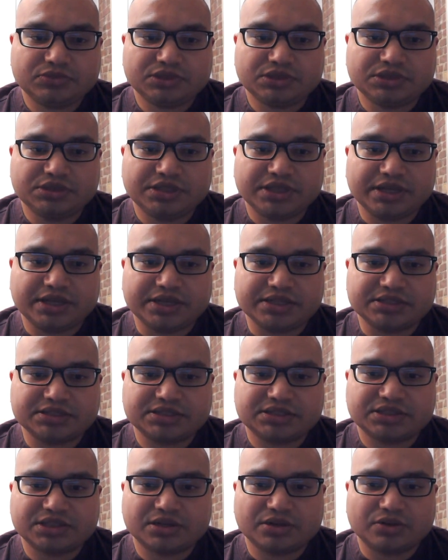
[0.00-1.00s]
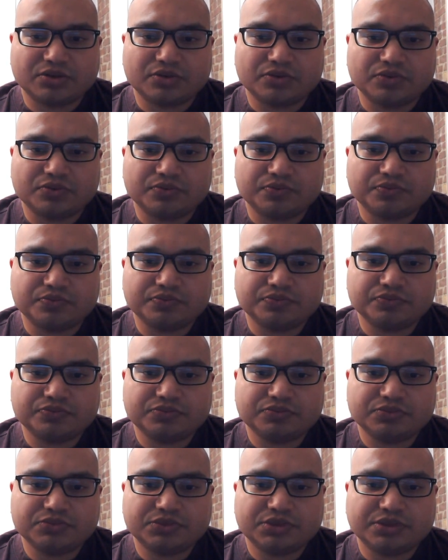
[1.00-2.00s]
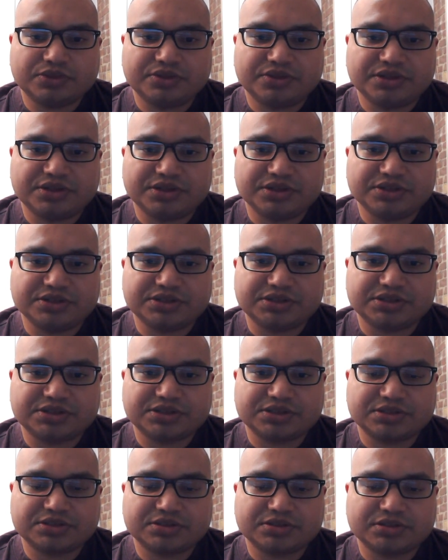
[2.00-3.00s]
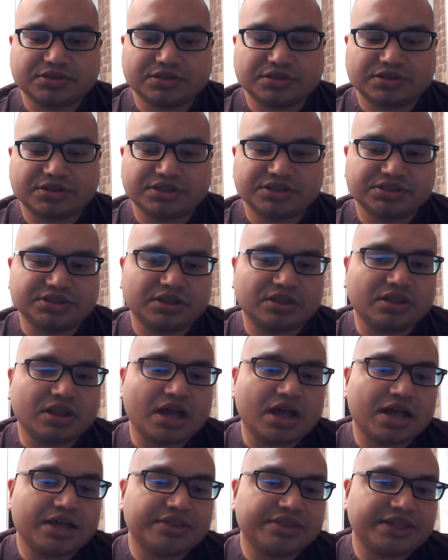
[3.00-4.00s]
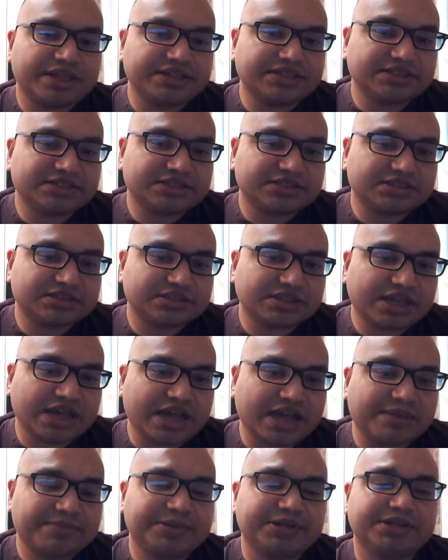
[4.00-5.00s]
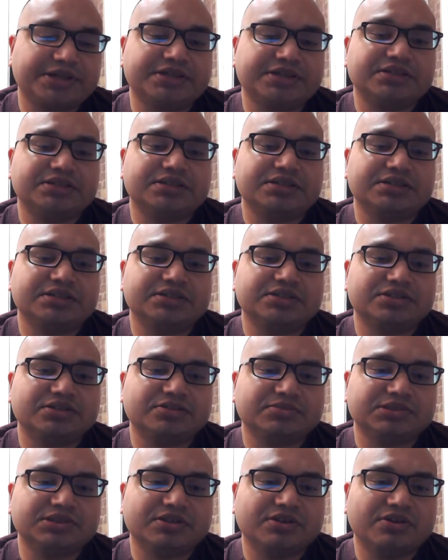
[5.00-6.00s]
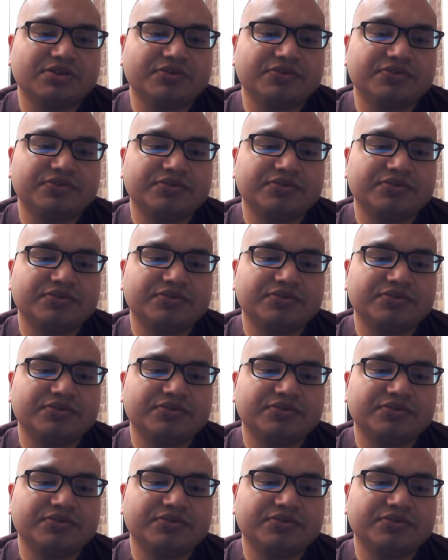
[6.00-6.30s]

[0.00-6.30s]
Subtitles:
yeah, so there's there's a lot that's happening in terms of